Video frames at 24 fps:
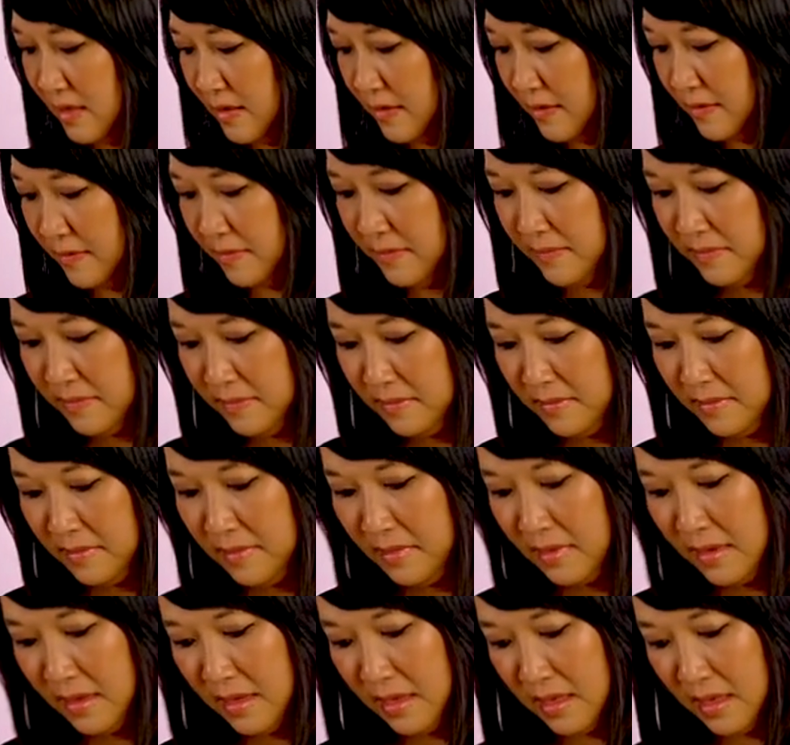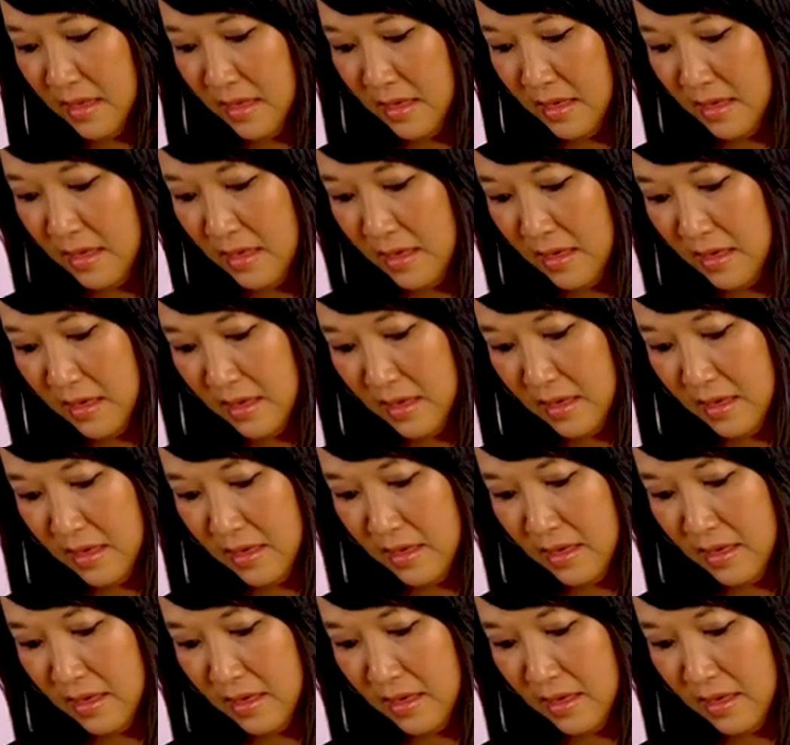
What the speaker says: Nobody speaks.